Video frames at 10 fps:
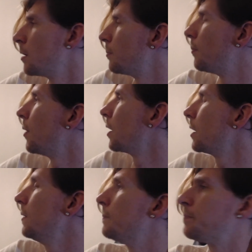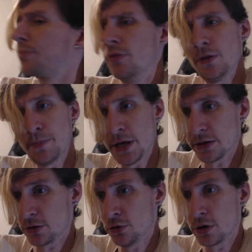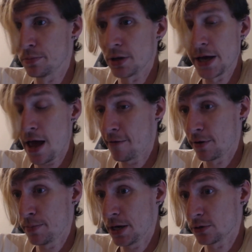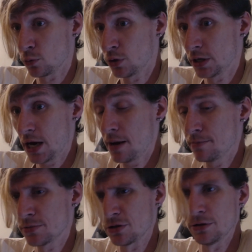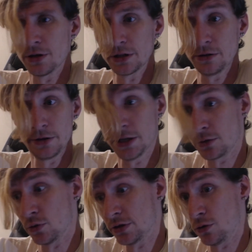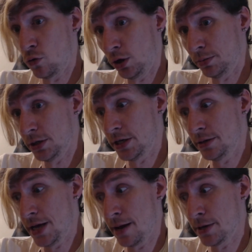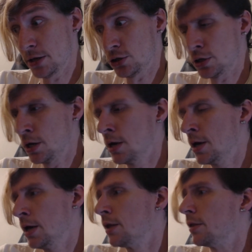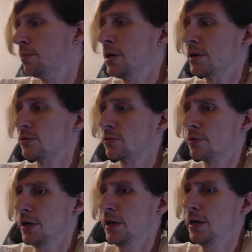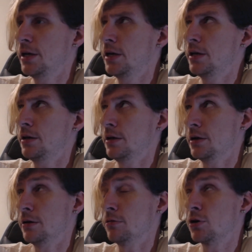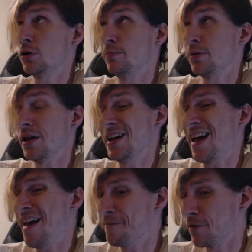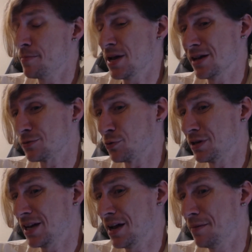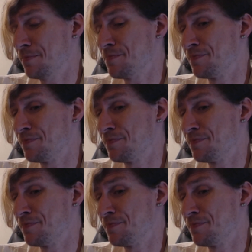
But the PS2 could play every PS1 game so long as your disc wasn't horribly damaged. The PS3, you know, could play every PS1 game.